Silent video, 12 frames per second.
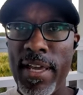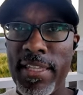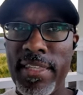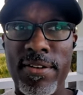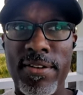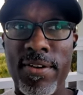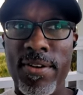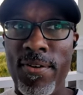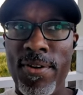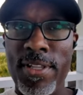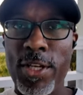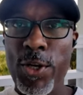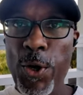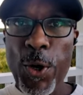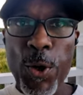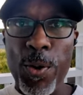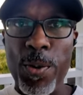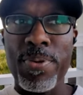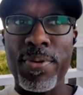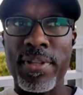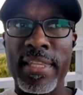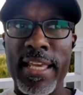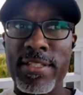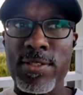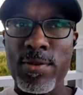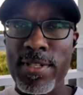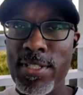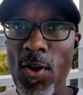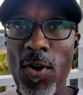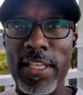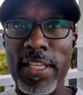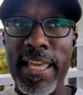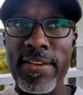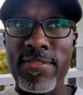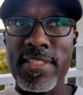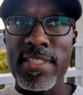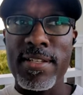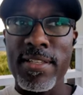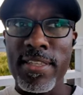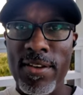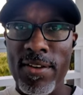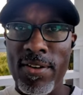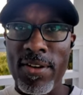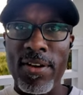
right there on the curb next to his Harley Davidson